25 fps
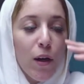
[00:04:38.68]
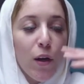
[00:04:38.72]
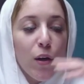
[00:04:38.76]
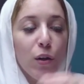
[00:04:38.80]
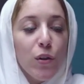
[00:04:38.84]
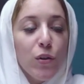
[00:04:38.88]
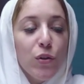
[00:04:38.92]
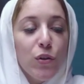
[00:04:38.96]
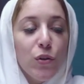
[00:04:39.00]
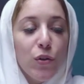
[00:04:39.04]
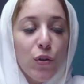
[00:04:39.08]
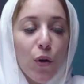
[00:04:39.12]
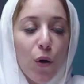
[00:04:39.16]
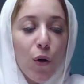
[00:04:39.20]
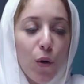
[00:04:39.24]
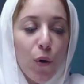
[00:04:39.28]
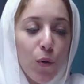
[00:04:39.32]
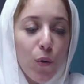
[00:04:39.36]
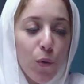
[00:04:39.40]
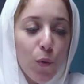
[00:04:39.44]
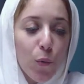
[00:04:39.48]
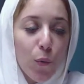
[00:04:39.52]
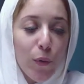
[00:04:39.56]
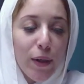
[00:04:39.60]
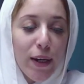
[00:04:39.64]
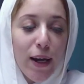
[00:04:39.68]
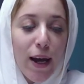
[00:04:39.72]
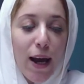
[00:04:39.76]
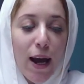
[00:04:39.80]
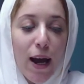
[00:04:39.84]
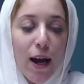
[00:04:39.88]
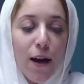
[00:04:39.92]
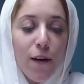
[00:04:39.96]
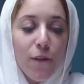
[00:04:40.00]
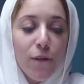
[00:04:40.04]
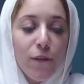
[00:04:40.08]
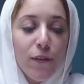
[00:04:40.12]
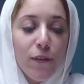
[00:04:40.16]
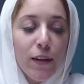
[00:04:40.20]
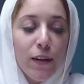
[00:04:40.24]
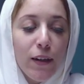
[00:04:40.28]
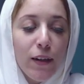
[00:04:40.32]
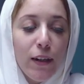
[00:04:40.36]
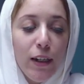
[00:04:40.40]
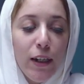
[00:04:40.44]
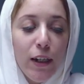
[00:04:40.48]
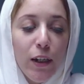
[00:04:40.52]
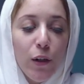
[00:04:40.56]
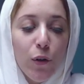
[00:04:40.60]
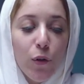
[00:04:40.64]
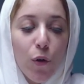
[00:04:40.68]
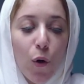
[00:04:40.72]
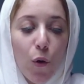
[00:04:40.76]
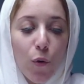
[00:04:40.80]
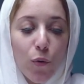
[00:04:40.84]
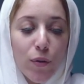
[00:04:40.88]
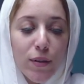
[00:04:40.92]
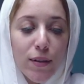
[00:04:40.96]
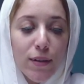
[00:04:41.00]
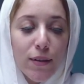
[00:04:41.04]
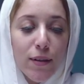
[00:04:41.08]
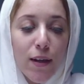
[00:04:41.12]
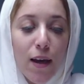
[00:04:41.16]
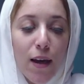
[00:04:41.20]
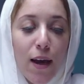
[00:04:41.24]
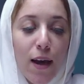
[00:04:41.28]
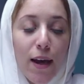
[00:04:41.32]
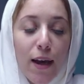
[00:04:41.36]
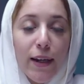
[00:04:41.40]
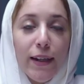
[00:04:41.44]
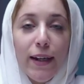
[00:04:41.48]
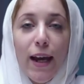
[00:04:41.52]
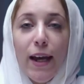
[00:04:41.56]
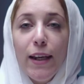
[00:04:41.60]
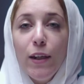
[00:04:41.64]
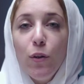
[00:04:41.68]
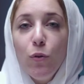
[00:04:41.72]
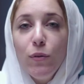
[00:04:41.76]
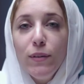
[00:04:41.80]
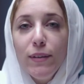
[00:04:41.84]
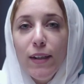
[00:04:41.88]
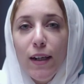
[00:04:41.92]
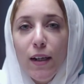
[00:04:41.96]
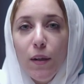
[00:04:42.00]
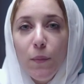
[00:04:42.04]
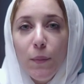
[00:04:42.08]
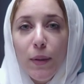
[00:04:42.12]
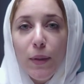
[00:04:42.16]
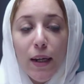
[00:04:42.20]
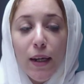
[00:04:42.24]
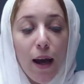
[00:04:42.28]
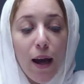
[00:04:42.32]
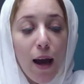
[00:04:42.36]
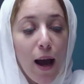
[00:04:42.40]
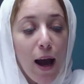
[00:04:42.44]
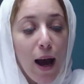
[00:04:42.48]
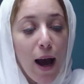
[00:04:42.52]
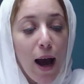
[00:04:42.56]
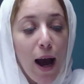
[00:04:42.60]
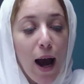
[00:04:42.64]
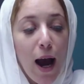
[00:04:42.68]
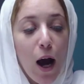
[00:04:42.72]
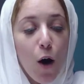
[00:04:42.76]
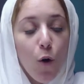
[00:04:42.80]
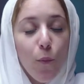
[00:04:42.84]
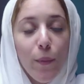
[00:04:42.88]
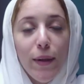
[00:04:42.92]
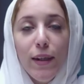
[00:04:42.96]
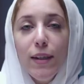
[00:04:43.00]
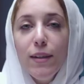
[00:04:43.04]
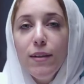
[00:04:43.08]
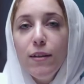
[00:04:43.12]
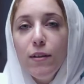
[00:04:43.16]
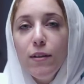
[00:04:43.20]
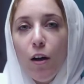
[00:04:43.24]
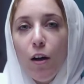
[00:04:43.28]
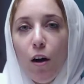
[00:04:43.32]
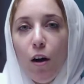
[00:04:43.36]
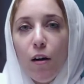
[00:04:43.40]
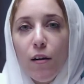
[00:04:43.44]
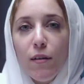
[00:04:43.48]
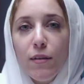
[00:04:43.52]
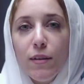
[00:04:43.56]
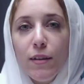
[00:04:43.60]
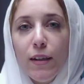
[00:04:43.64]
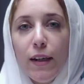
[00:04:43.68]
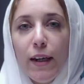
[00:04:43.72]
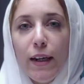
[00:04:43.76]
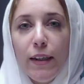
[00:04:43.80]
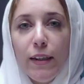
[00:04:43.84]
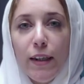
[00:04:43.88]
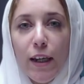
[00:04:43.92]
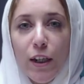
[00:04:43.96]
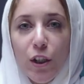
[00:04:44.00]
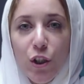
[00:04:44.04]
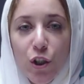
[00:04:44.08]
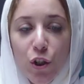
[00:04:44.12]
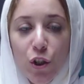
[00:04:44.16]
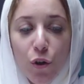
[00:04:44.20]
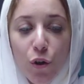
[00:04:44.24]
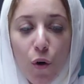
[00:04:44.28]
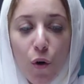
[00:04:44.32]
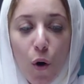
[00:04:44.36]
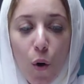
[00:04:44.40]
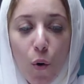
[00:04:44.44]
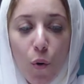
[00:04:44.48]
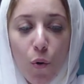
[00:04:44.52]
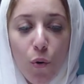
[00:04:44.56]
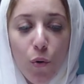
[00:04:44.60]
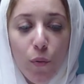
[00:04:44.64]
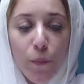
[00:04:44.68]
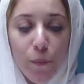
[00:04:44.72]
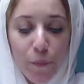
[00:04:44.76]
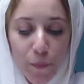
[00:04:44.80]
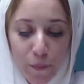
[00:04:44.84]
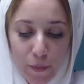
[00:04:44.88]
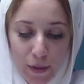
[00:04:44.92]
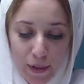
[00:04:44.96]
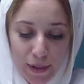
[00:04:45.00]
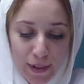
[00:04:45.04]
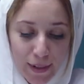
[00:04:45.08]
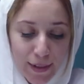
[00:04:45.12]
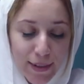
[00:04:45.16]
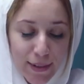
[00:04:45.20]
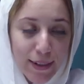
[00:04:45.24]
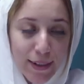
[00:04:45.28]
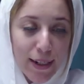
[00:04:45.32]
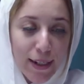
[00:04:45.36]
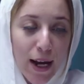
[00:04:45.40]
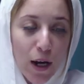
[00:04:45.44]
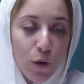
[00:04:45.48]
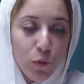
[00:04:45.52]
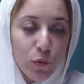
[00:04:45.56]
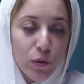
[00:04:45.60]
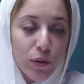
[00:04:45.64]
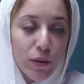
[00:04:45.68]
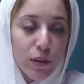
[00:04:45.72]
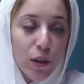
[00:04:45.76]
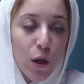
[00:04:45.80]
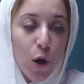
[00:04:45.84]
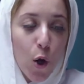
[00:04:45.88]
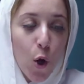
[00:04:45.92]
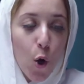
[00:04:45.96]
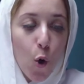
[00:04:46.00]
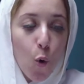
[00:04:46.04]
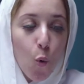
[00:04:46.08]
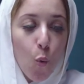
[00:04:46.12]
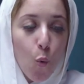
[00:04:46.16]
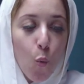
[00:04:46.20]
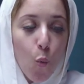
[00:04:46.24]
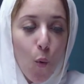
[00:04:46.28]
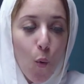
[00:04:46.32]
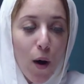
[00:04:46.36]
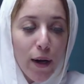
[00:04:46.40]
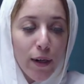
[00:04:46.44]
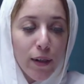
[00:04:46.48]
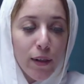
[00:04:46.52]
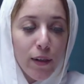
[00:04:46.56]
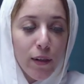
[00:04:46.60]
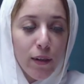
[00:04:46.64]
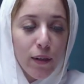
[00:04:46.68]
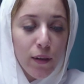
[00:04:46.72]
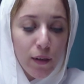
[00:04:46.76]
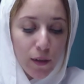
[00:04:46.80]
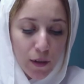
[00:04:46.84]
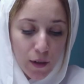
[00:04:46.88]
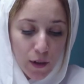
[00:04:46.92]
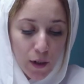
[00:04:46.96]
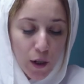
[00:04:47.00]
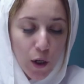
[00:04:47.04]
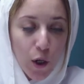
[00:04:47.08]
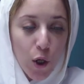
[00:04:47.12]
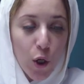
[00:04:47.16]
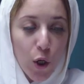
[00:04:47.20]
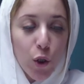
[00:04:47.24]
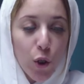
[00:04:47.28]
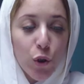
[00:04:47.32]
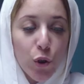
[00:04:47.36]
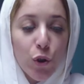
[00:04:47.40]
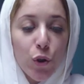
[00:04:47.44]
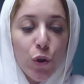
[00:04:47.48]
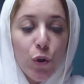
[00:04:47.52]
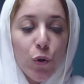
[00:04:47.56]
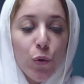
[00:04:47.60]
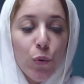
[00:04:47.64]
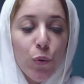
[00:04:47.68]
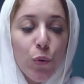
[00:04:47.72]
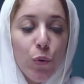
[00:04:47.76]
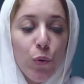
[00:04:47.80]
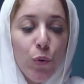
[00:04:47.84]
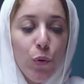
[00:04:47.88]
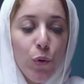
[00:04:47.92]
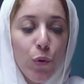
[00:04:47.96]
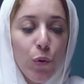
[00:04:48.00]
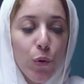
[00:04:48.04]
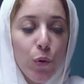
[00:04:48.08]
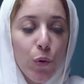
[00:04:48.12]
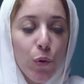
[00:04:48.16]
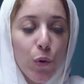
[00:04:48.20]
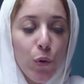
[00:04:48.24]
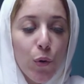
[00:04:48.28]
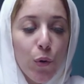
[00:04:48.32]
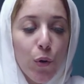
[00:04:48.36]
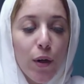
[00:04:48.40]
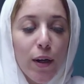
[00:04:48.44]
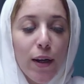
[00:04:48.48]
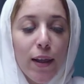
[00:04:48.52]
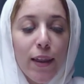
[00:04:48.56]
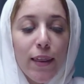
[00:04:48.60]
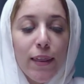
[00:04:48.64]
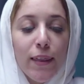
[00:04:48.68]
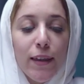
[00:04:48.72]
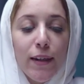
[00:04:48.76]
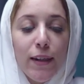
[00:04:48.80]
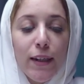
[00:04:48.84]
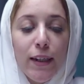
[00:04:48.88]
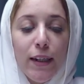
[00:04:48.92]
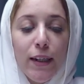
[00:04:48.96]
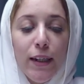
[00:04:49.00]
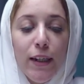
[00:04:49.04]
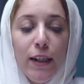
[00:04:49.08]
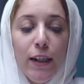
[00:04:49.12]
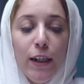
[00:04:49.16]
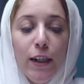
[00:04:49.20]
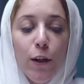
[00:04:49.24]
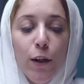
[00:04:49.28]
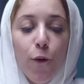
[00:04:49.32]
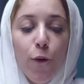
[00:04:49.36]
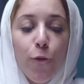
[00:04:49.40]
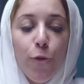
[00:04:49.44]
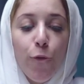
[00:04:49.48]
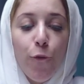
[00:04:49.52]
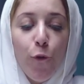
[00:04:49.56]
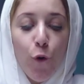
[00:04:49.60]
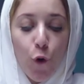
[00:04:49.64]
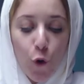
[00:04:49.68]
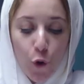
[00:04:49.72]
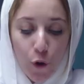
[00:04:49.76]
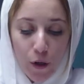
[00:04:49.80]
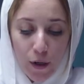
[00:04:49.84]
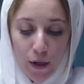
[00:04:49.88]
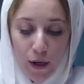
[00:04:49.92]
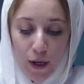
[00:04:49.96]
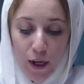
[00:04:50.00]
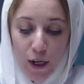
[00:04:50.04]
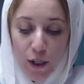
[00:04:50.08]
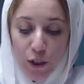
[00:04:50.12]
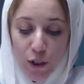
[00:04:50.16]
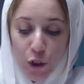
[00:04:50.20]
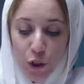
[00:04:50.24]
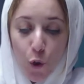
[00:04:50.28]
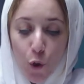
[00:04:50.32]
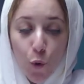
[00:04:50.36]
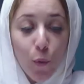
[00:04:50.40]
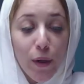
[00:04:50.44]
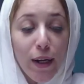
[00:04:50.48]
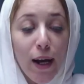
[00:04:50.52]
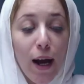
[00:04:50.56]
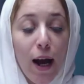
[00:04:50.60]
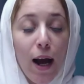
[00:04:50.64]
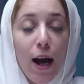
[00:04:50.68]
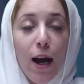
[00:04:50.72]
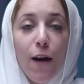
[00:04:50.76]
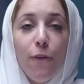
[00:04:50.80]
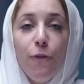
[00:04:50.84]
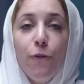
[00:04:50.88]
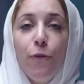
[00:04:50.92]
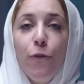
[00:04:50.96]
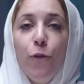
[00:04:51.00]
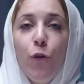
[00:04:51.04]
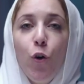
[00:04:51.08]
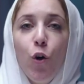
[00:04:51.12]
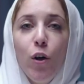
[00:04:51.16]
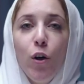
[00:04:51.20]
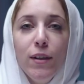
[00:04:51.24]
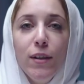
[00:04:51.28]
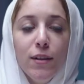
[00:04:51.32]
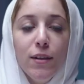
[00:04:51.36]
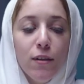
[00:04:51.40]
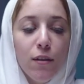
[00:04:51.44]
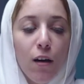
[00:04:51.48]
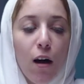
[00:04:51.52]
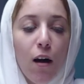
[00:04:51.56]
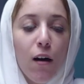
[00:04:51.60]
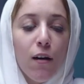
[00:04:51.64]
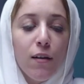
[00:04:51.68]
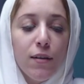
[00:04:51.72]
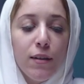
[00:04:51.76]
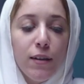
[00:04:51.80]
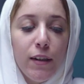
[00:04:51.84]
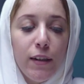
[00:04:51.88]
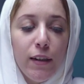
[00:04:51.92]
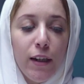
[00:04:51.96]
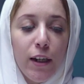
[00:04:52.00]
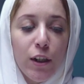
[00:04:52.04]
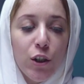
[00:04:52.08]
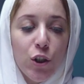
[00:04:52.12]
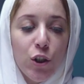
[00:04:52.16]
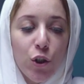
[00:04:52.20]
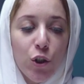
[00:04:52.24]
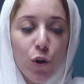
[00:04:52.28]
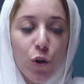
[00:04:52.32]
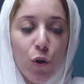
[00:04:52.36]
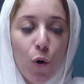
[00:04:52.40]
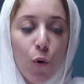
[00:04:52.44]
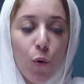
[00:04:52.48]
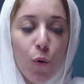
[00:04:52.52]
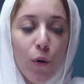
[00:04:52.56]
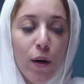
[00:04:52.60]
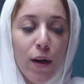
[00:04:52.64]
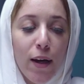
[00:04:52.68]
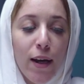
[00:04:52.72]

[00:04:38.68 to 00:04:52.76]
So, we have 3 rows. Can you tell me how many stars in each row? Let's count. 1, 2, 3, 4. So we have 4 stars in each row.